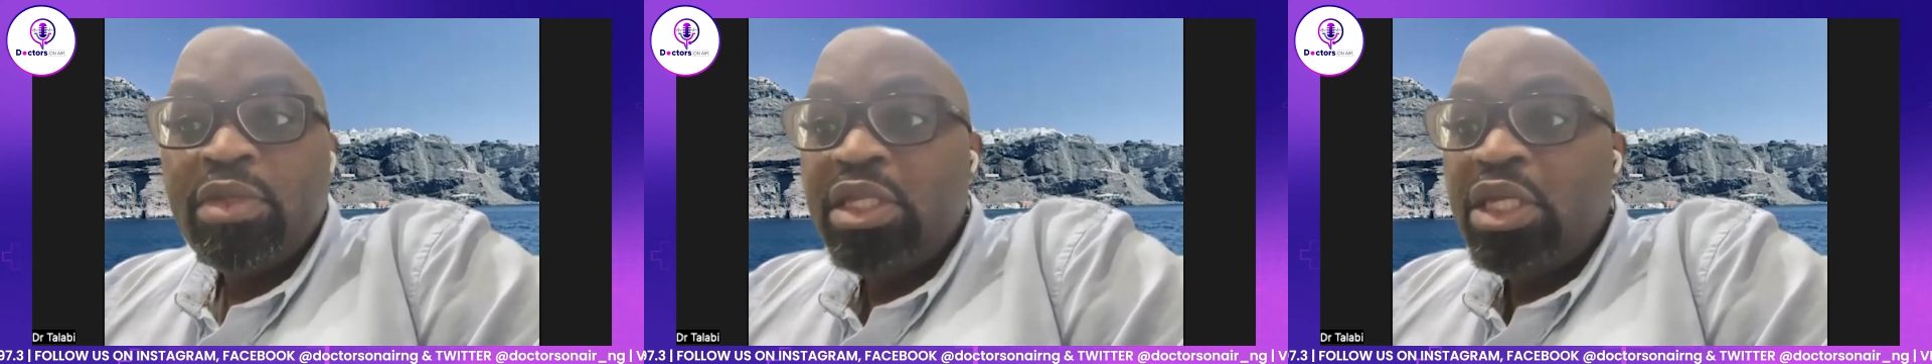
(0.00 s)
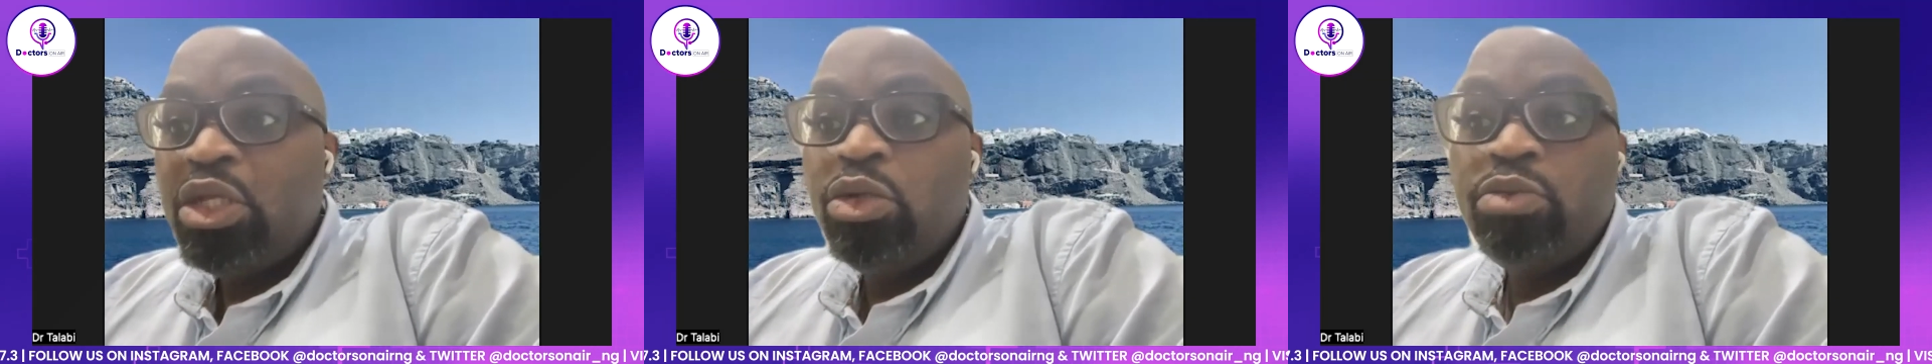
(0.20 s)

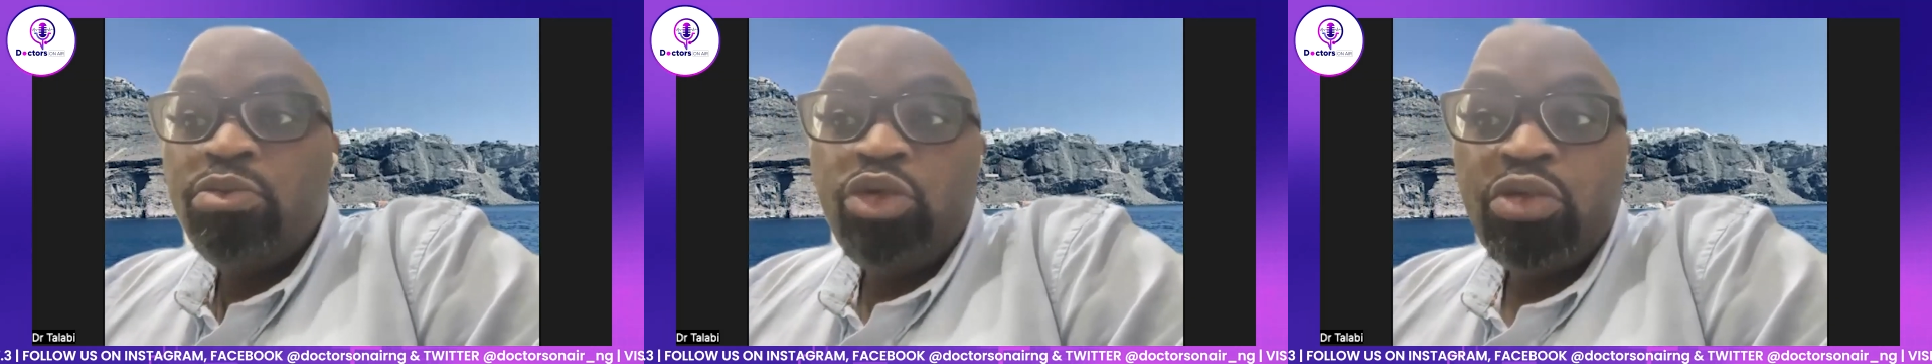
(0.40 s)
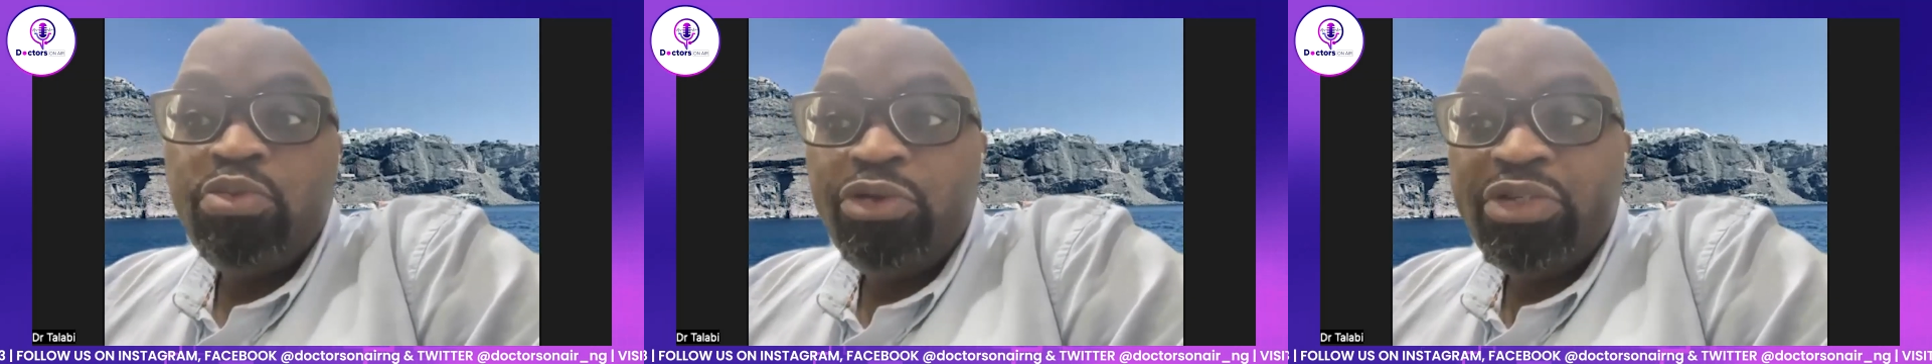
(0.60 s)
They don't
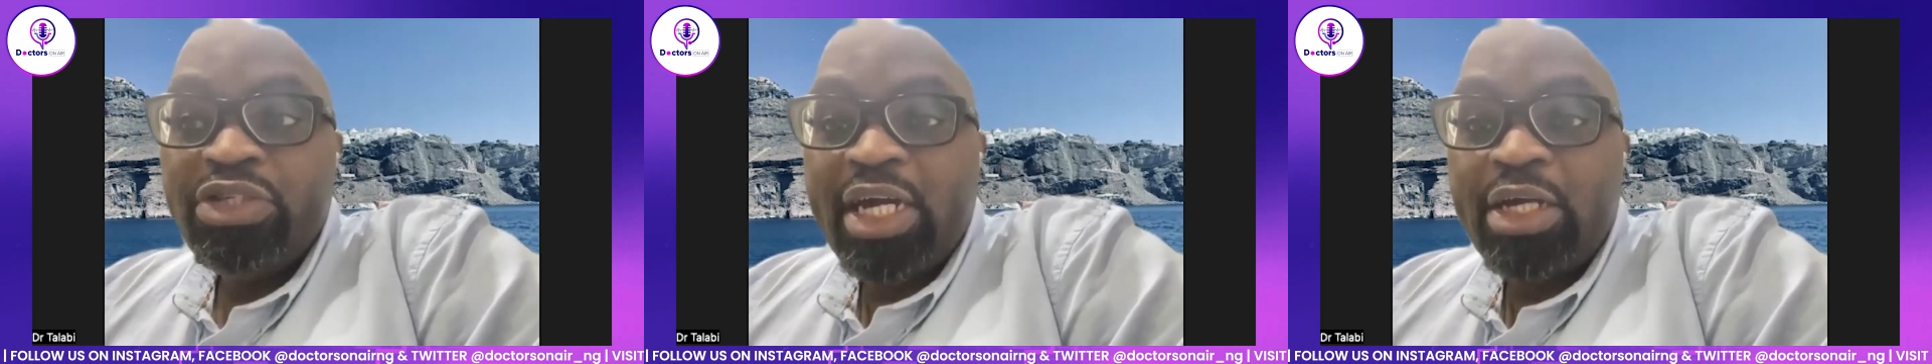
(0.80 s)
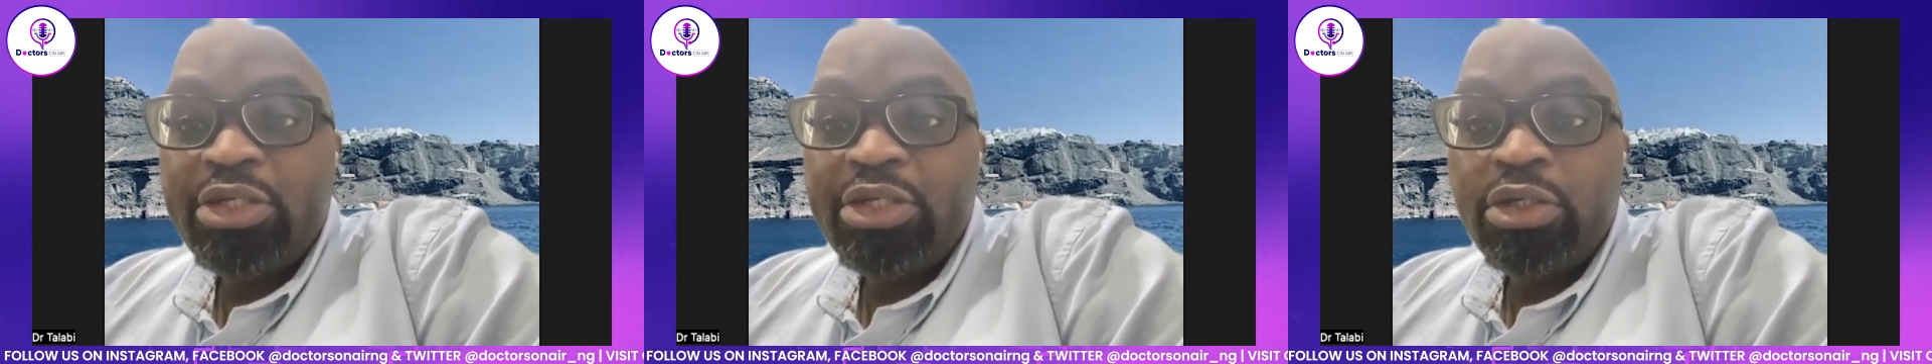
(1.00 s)
use
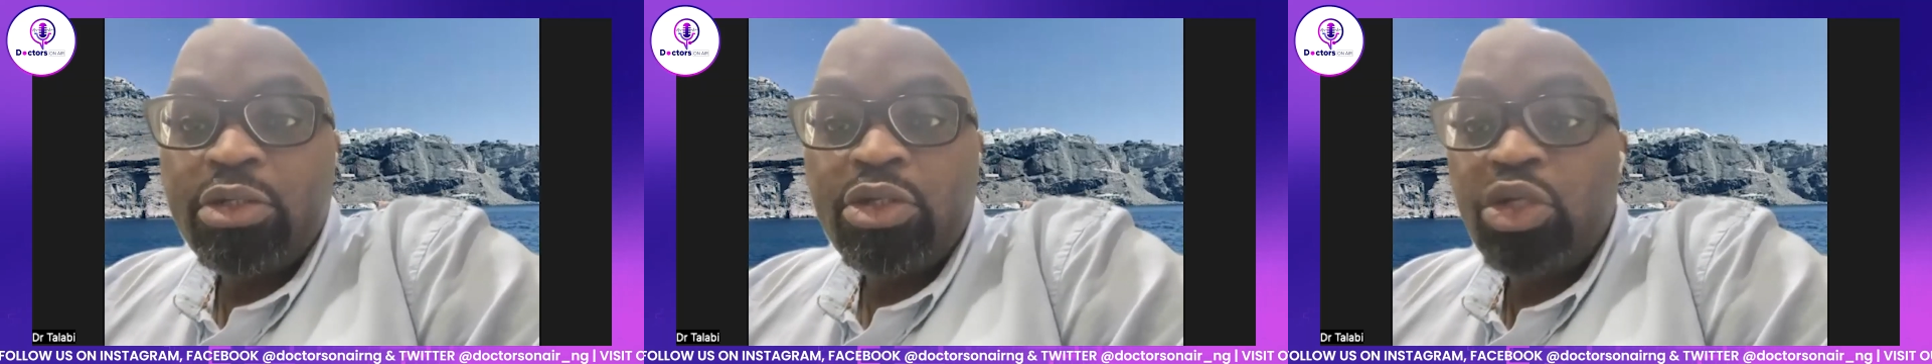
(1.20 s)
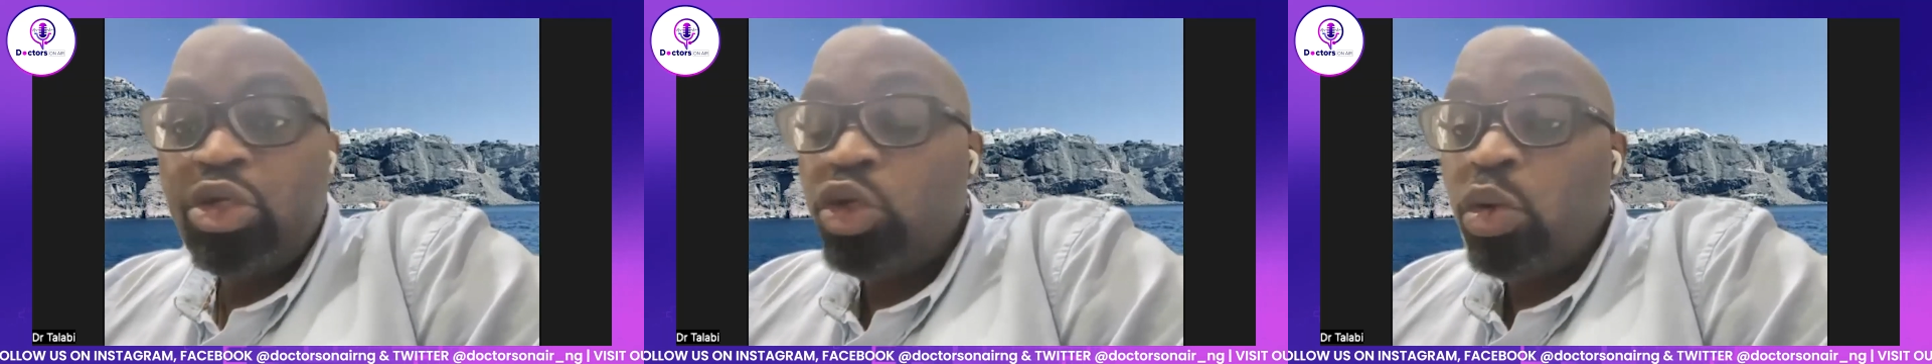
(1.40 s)
protection.
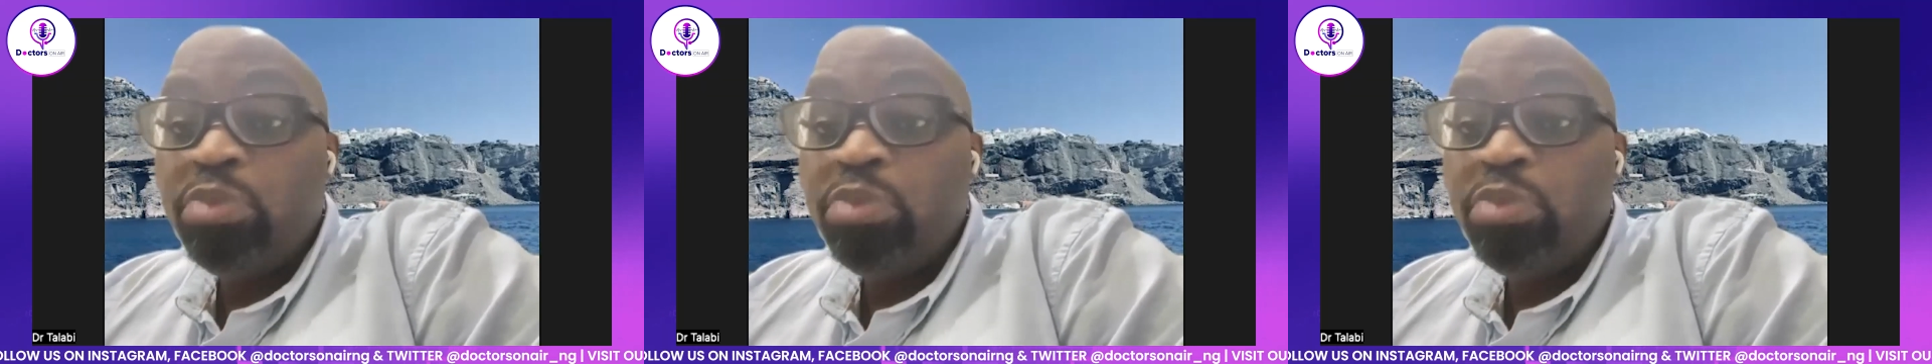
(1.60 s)
They don't know